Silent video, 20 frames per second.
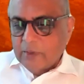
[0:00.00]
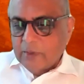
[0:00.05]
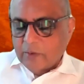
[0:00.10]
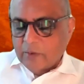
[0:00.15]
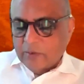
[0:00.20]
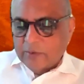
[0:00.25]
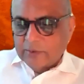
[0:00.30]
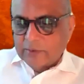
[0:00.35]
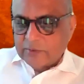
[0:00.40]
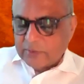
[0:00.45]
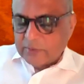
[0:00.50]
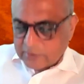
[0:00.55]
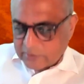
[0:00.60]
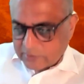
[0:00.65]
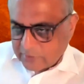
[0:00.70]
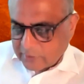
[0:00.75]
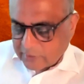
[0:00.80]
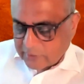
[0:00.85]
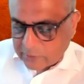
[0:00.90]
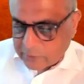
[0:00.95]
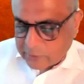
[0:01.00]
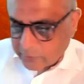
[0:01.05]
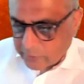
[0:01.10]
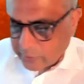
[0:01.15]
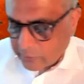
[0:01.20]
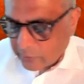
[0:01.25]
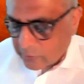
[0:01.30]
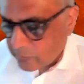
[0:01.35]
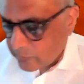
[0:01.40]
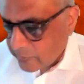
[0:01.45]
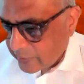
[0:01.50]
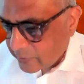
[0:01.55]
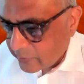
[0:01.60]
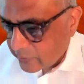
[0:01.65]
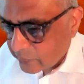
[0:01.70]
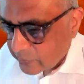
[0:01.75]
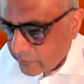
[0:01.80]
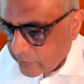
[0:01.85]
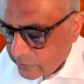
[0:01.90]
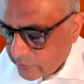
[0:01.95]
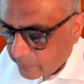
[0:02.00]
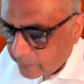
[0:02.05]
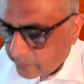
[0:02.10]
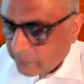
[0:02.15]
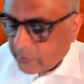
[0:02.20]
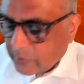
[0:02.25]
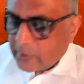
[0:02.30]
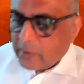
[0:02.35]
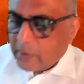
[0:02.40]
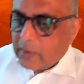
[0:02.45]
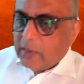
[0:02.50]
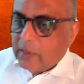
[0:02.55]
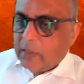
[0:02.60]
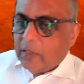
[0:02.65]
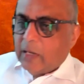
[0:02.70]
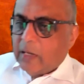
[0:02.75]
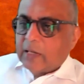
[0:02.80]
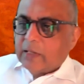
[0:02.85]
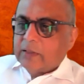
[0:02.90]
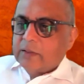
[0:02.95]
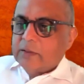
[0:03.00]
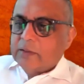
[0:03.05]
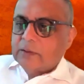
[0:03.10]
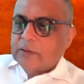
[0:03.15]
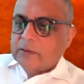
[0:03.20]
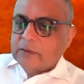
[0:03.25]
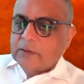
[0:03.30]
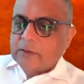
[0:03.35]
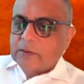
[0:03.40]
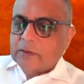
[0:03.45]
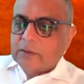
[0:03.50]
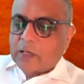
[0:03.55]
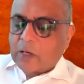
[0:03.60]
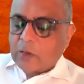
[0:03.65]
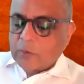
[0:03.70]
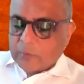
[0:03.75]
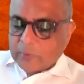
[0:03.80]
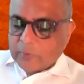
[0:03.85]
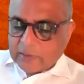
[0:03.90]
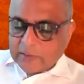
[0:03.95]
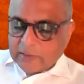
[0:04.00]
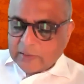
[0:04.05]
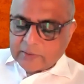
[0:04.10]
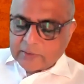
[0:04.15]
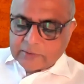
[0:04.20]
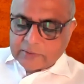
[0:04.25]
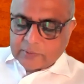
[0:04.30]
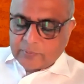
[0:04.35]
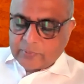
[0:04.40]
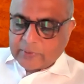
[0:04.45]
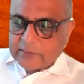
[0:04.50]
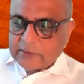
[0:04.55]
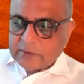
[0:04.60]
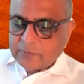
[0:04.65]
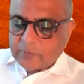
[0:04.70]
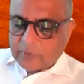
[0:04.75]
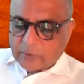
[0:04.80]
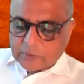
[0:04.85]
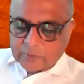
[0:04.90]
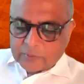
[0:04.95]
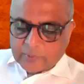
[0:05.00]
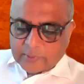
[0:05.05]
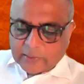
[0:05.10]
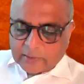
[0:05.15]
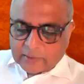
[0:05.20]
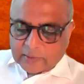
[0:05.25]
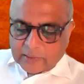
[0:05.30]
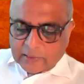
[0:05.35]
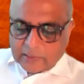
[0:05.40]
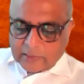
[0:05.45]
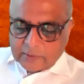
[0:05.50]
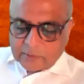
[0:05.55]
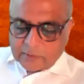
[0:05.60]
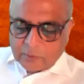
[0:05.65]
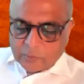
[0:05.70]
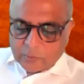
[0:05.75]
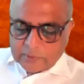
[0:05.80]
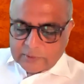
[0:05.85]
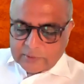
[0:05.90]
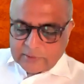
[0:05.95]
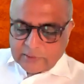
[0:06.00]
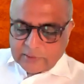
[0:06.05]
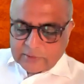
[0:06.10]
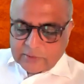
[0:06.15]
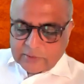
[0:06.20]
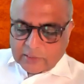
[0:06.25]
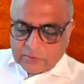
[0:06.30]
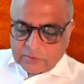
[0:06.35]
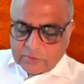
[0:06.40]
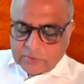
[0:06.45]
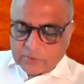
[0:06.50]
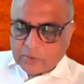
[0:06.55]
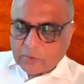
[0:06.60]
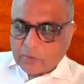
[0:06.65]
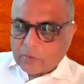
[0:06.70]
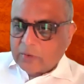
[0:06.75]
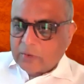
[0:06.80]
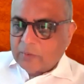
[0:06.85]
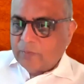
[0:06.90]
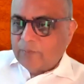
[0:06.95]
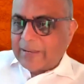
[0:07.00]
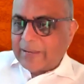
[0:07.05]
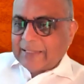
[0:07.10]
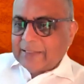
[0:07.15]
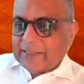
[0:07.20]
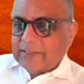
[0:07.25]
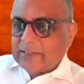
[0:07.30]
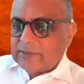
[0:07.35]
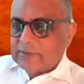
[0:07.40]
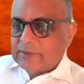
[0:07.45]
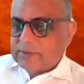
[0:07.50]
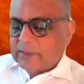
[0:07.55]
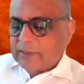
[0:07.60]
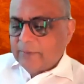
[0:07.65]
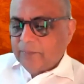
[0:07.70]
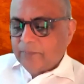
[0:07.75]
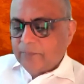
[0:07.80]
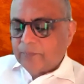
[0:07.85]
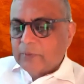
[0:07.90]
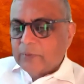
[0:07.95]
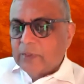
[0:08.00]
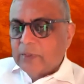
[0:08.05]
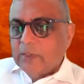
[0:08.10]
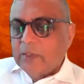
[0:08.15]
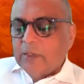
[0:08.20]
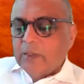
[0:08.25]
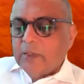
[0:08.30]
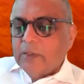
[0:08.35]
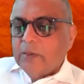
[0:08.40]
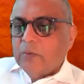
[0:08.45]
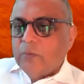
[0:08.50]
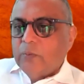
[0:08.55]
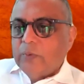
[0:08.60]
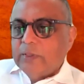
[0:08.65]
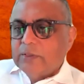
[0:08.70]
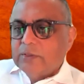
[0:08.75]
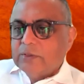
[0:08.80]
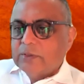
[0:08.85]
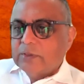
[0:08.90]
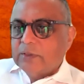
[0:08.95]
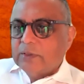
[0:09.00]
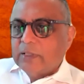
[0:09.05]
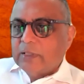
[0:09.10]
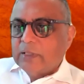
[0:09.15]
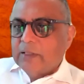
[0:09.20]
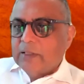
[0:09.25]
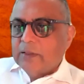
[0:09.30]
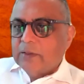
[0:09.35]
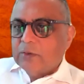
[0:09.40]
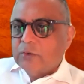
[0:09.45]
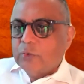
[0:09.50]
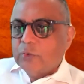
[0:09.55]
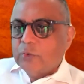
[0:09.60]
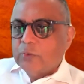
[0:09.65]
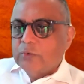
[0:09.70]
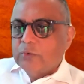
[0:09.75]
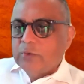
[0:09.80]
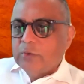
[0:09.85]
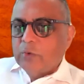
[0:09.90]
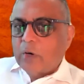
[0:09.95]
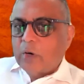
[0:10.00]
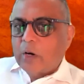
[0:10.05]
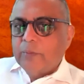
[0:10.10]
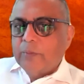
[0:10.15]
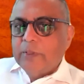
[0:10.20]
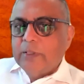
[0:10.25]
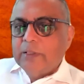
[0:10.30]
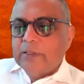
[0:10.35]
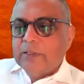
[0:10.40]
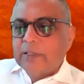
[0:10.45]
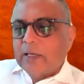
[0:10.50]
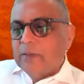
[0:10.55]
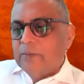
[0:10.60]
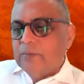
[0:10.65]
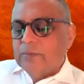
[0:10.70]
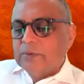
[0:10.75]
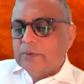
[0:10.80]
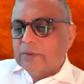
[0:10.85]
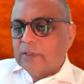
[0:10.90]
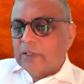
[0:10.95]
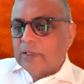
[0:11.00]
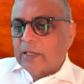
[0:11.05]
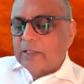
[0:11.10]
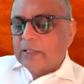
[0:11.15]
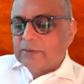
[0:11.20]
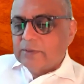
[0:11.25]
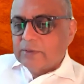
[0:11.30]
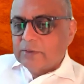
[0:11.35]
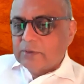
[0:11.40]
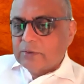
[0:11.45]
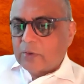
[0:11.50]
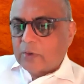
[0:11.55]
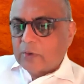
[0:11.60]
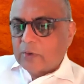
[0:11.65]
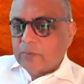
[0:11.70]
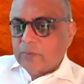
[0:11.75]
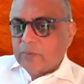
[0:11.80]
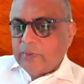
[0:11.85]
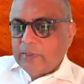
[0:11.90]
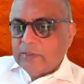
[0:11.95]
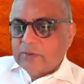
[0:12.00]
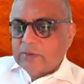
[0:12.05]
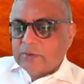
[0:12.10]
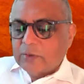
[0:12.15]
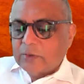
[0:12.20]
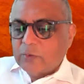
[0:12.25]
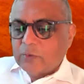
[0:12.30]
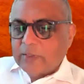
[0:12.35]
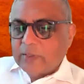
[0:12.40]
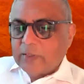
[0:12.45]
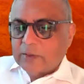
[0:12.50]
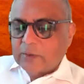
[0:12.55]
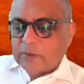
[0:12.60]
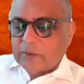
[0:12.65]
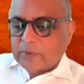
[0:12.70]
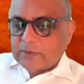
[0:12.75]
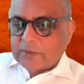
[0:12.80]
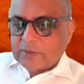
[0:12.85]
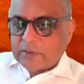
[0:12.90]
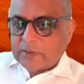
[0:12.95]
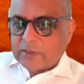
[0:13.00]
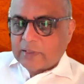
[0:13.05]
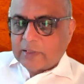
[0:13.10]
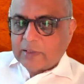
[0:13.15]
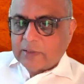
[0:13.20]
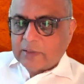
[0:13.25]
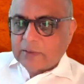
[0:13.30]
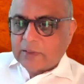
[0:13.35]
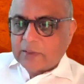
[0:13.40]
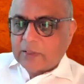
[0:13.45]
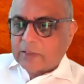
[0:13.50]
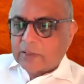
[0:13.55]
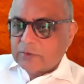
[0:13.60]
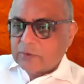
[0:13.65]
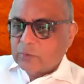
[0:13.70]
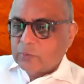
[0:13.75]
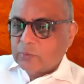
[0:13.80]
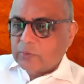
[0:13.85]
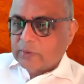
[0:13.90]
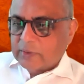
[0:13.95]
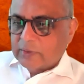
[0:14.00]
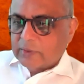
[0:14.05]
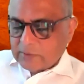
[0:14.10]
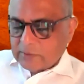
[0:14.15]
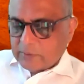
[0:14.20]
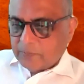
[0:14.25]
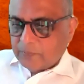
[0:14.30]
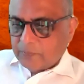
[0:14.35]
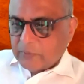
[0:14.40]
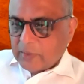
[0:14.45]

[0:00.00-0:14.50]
or a statistical theory called mean reversion. And how quickly does the price bounce back? And you will see a section called back testing, which then shows you how many times has the stock reached the 20th percentile in the last 2 years,